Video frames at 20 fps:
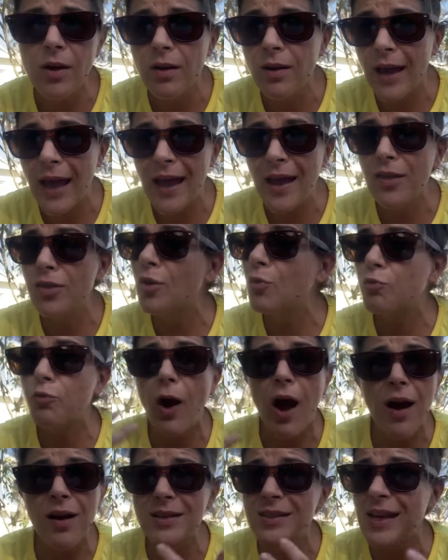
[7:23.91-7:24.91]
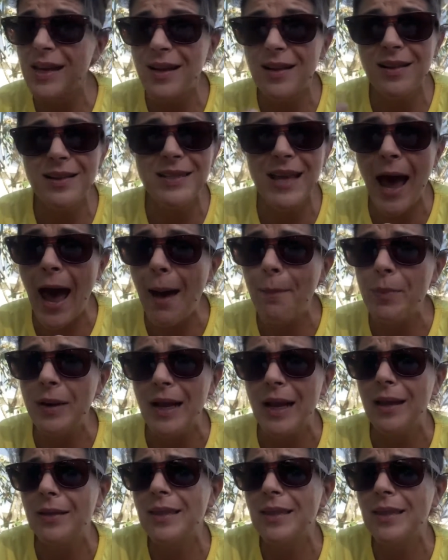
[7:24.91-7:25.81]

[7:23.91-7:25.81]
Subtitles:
okay? The rock cycle is happening.